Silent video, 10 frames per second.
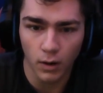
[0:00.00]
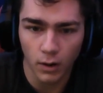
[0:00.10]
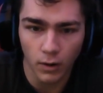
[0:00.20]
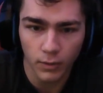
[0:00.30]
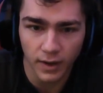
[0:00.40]

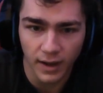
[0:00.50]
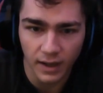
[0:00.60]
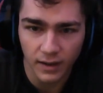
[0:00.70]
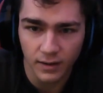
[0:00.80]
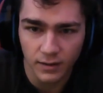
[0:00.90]

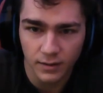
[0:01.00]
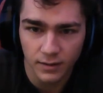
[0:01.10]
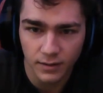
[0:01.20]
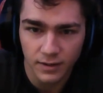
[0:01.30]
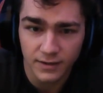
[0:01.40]
Okay.
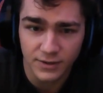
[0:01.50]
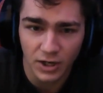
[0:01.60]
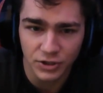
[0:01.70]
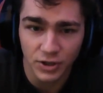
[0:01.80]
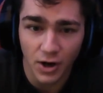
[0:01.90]
He's
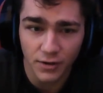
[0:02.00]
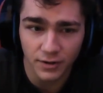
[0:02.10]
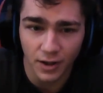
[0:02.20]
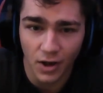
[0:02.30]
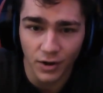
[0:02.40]
dodging all the
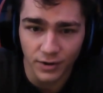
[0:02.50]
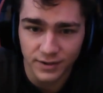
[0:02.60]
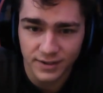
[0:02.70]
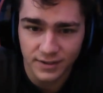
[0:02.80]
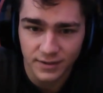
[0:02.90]

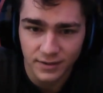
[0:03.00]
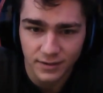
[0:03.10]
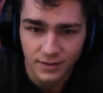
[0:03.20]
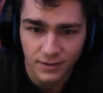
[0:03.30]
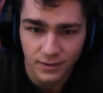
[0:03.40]
logs.
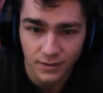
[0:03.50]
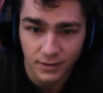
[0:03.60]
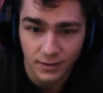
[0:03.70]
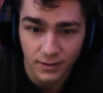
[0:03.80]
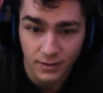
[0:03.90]

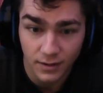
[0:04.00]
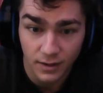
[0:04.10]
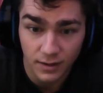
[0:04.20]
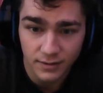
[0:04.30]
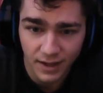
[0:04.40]

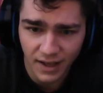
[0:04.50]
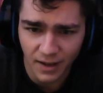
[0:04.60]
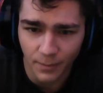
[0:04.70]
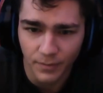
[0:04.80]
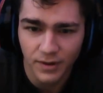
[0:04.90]

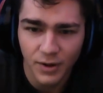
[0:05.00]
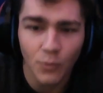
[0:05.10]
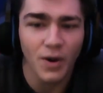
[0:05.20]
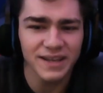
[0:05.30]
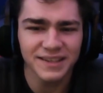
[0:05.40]
Damn!
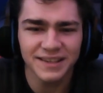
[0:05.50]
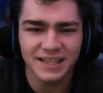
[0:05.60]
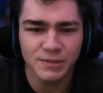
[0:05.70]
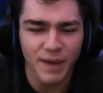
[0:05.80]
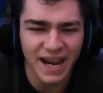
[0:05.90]
When did
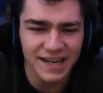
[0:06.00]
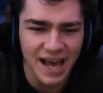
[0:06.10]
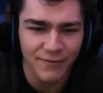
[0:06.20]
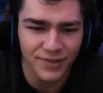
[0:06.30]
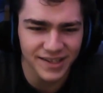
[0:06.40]
this man
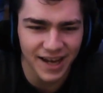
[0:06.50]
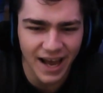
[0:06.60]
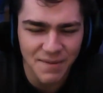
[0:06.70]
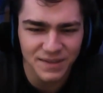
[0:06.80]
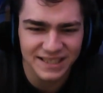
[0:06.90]
have the
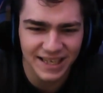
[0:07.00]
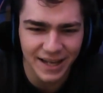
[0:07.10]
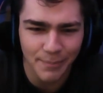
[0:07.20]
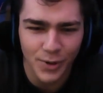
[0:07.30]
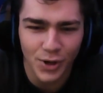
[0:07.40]
time to set
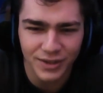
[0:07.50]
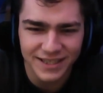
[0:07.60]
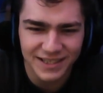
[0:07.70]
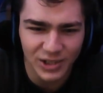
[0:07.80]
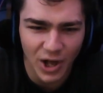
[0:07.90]
up all
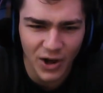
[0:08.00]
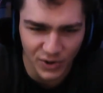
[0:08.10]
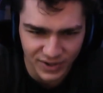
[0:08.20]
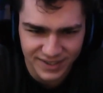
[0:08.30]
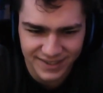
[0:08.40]
these
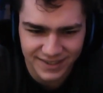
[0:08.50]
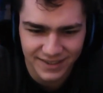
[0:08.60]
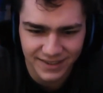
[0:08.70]
logs?